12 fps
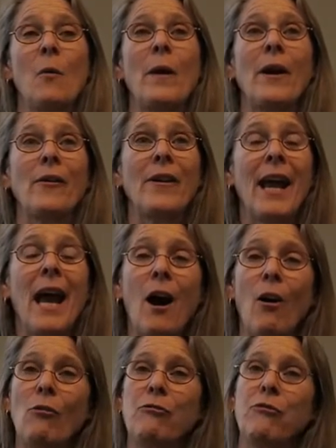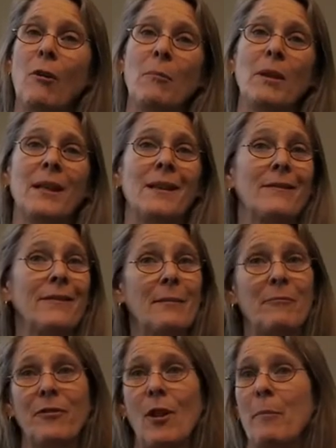We are now fumbling and
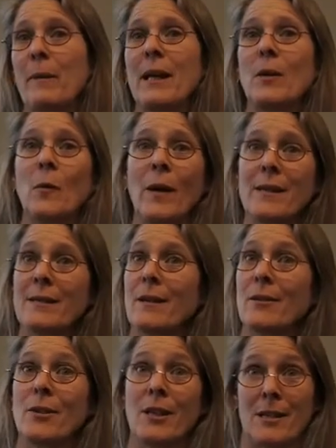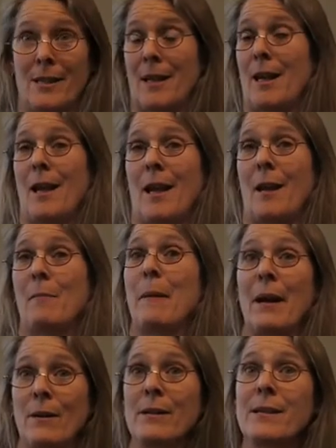flip-flopping in ways that are just
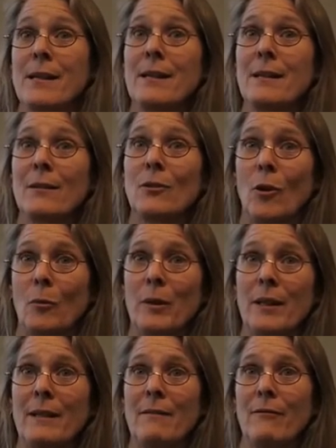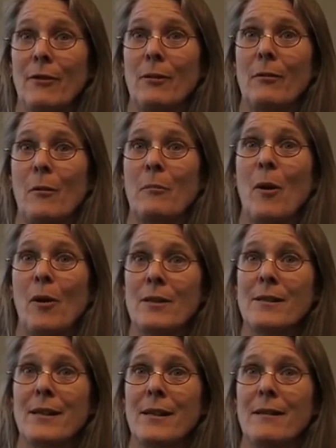embarrassing globally for a
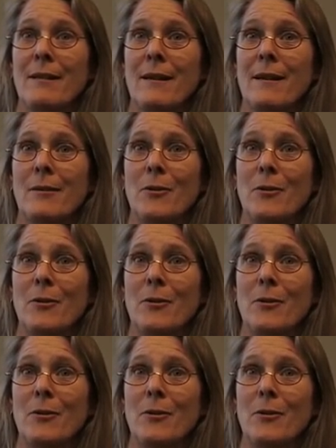policy,